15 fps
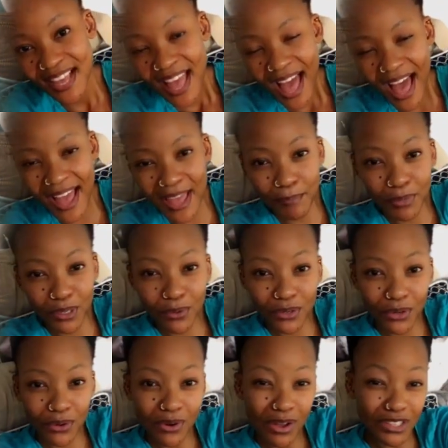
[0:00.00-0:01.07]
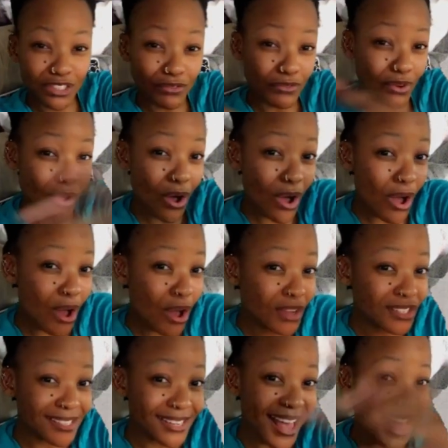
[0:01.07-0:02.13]
I upload across 4
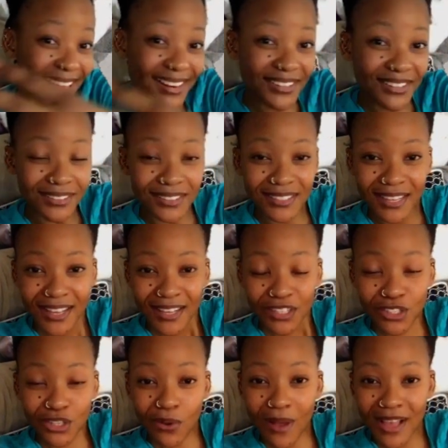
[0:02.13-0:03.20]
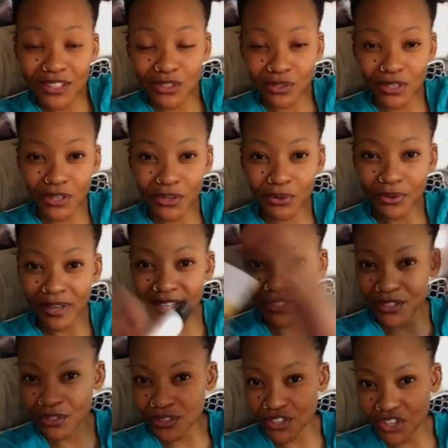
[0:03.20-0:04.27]
channels so as to increase
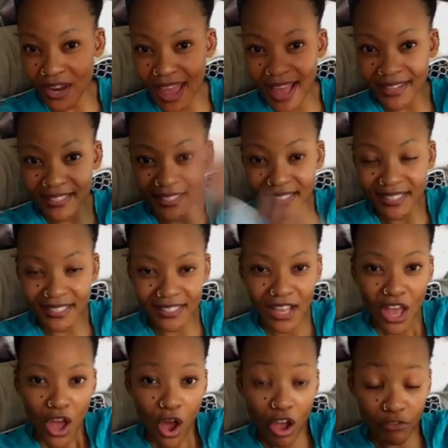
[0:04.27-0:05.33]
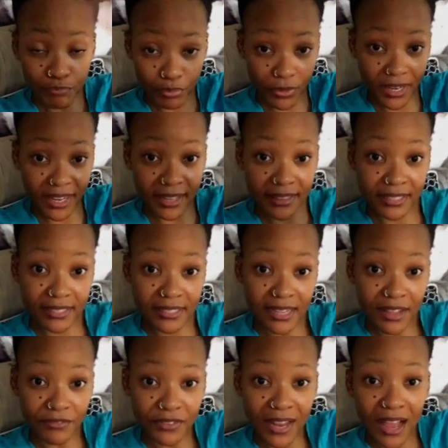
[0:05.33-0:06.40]
your chances of bringing the
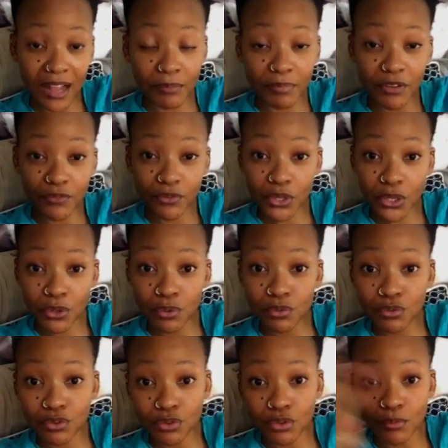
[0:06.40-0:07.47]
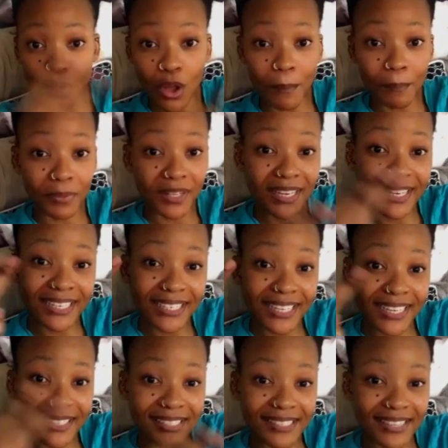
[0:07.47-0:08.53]
stuff down before YouTube completely
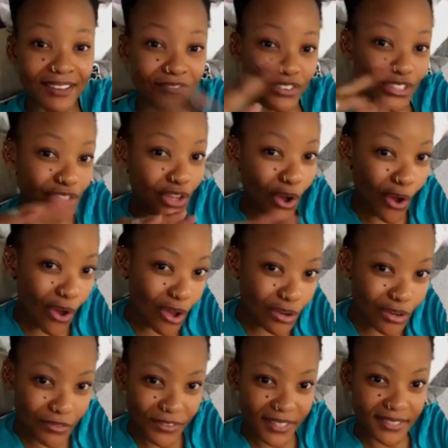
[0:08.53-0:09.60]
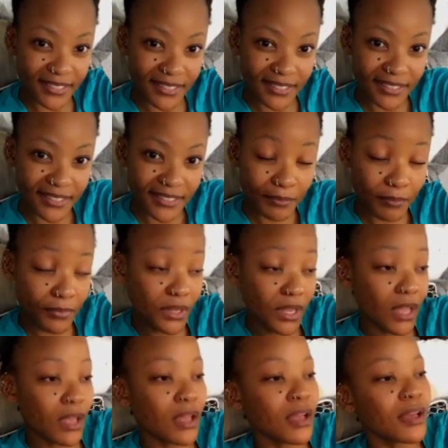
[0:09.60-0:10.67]
severs all of it.
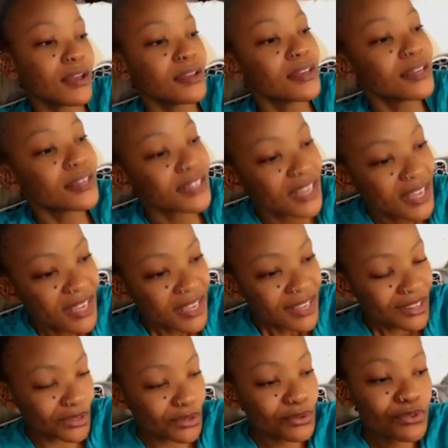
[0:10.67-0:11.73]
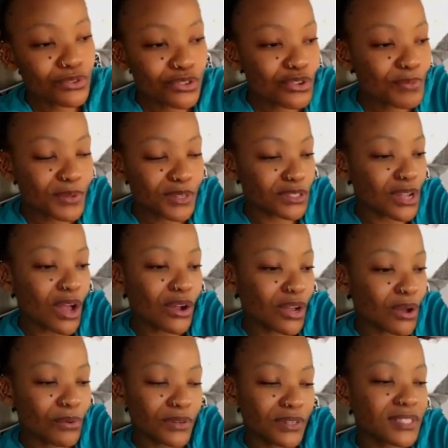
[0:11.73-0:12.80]
But YouTube is not
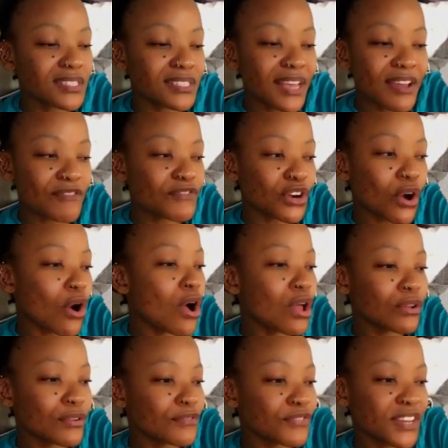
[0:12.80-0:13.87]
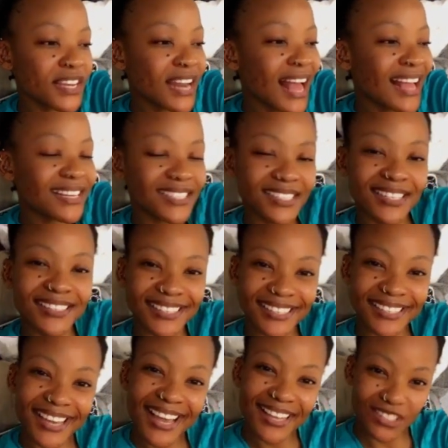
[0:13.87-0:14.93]
gonna sever all of it until it
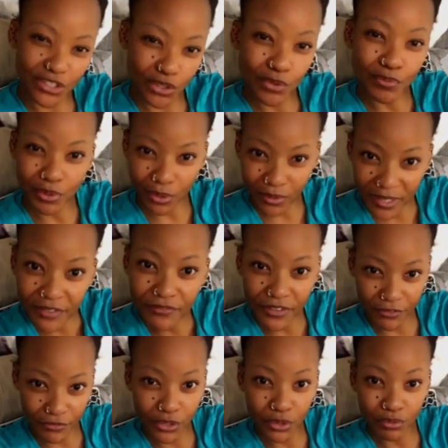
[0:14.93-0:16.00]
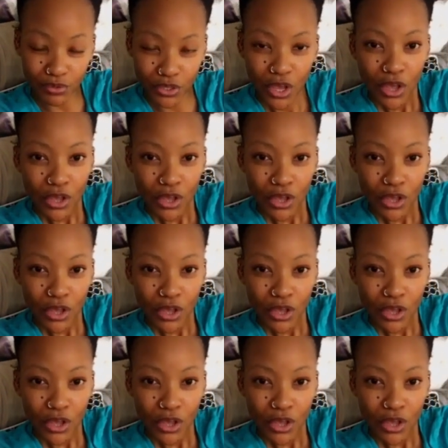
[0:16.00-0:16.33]
gets you prolific views.